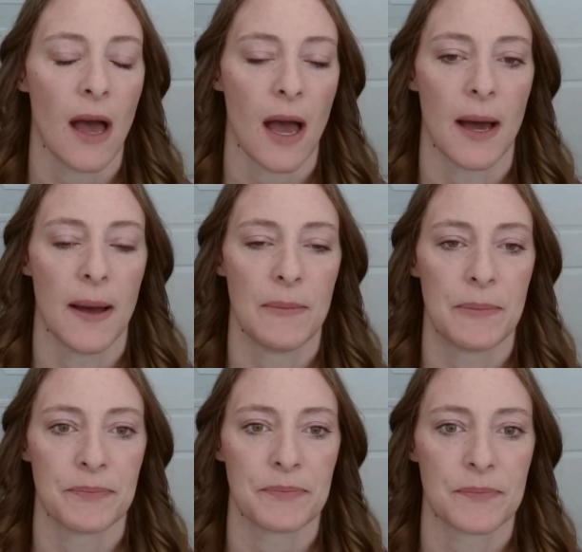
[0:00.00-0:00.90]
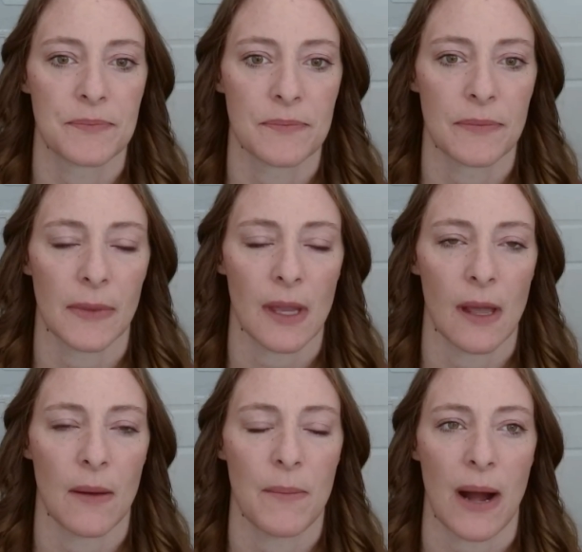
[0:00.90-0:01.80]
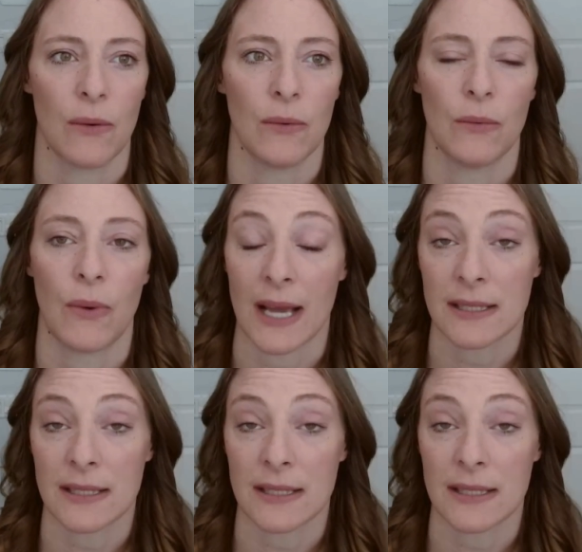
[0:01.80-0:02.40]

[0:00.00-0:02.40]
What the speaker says: about why